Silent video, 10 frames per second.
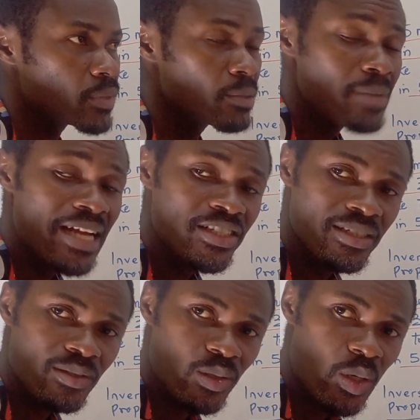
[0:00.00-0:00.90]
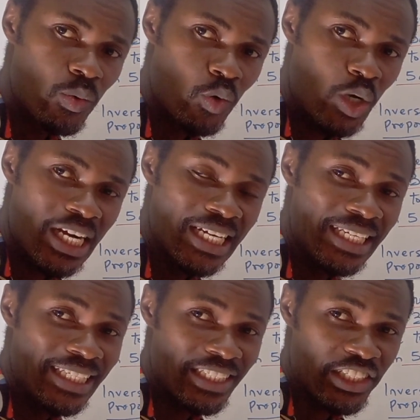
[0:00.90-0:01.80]
imagine someone
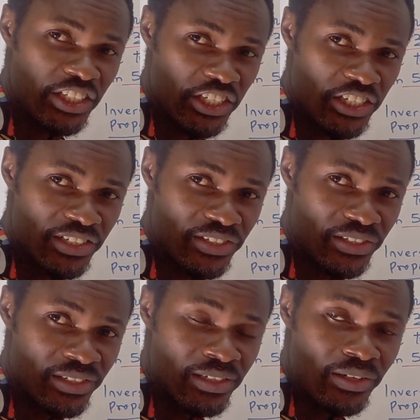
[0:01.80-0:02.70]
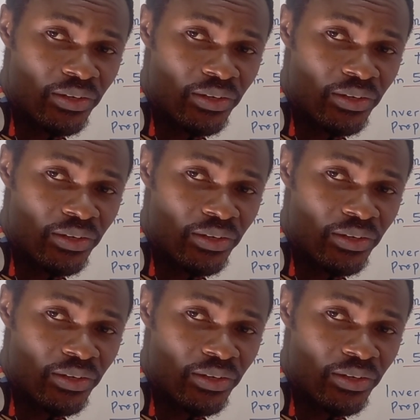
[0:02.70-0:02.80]
cleaning the dishes.